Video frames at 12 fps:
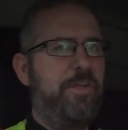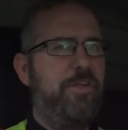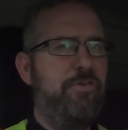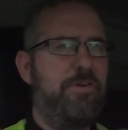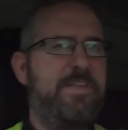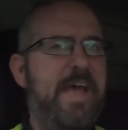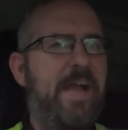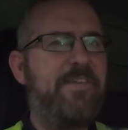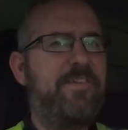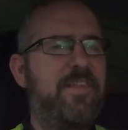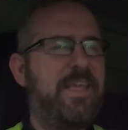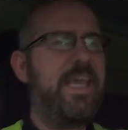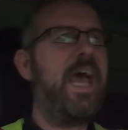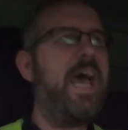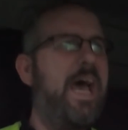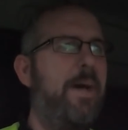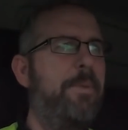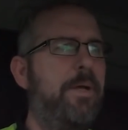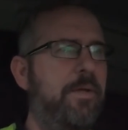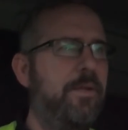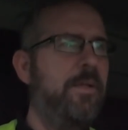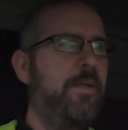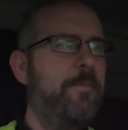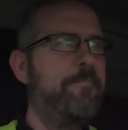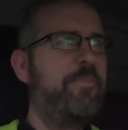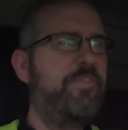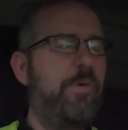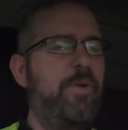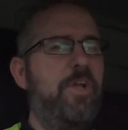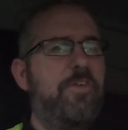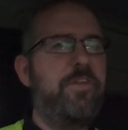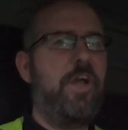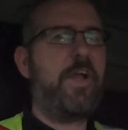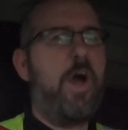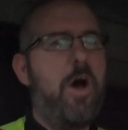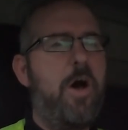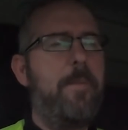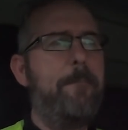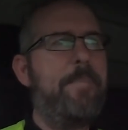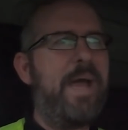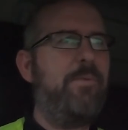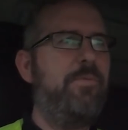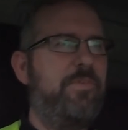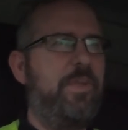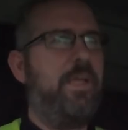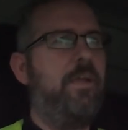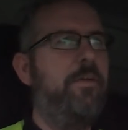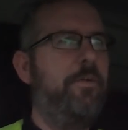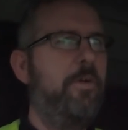you're attached to the cab, so it looks like I'm bouncing.